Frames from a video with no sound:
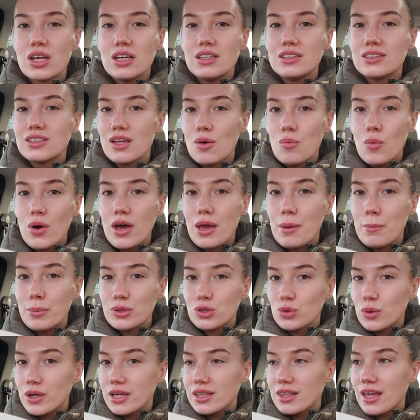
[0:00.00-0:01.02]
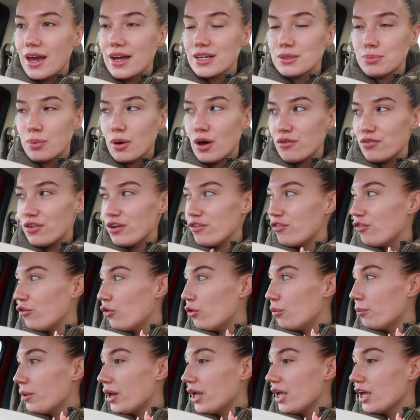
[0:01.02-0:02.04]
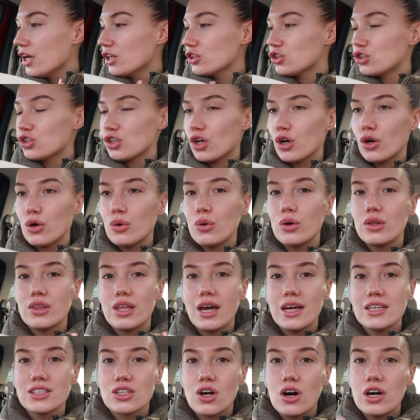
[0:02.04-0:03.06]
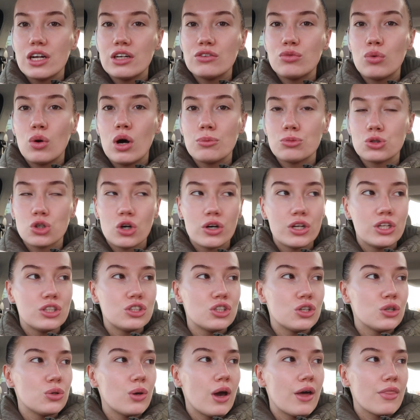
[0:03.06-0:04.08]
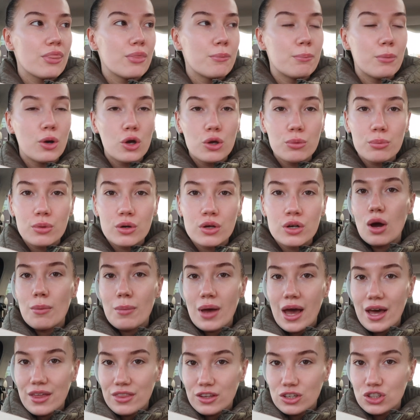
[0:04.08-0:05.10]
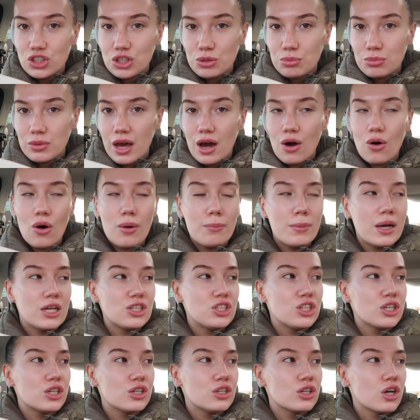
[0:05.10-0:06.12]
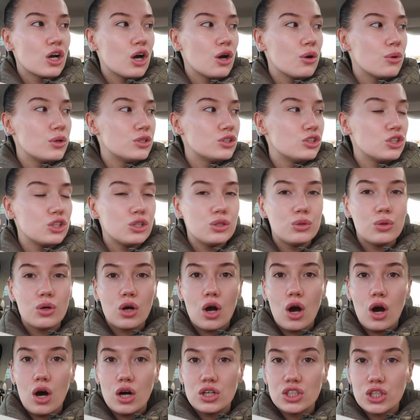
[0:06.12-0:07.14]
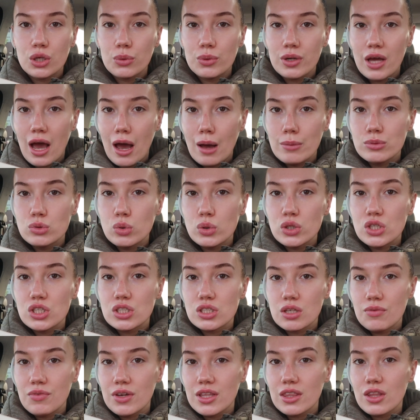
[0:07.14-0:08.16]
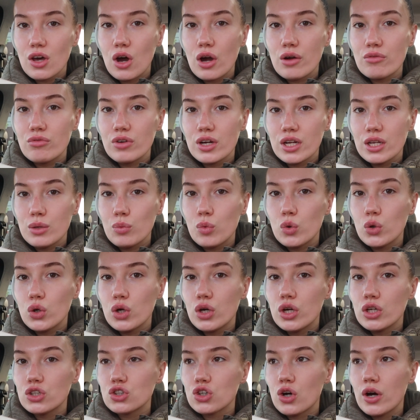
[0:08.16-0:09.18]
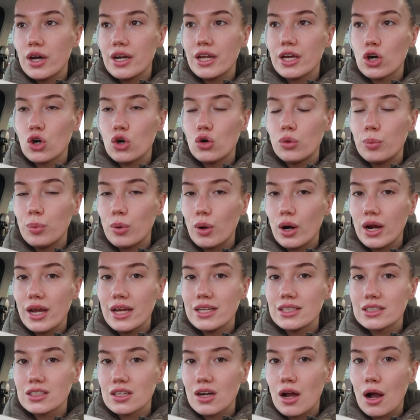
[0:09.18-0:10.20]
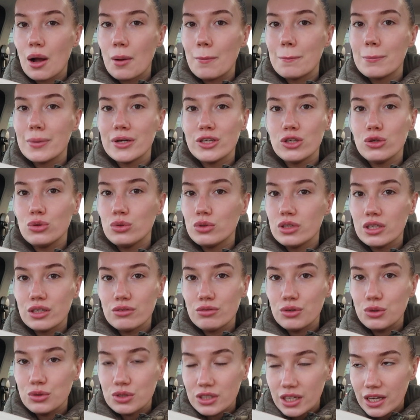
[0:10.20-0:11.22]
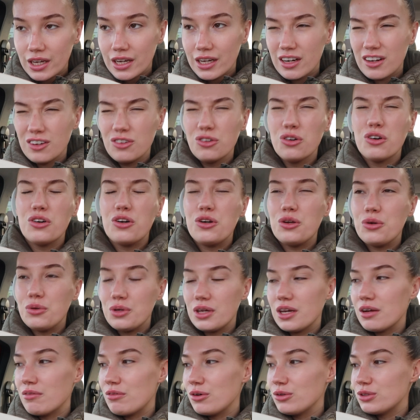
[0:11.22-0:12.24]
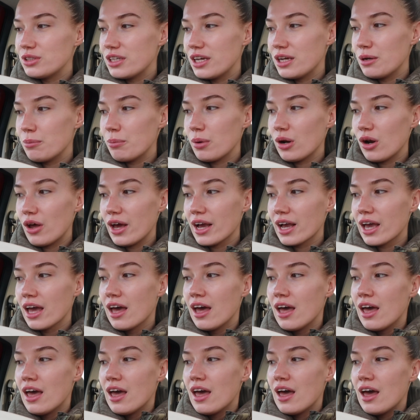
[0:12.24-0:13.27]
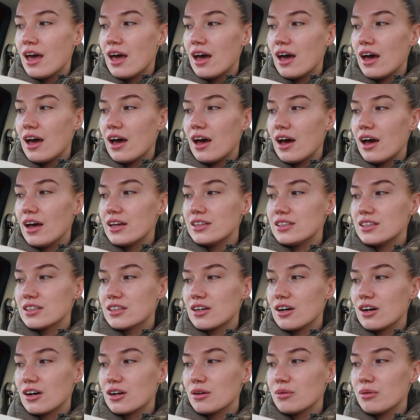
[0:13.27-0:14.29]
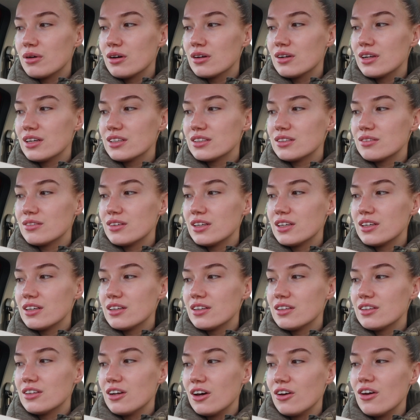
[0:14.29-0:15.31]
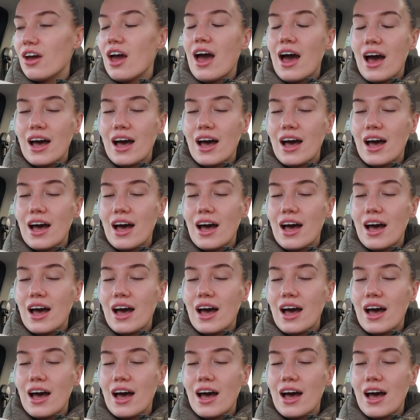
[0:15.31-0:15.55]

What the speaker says: Somewhere in between that is perfect for me. So that is kind of what I'm trying to do at the moment. I'm at the gym now. I'm actually going to go and do cardio and abs, which is something that I really want to try and incorporate into like my new year routine. Not a new year routine, but like, is this car going to park next to me? No.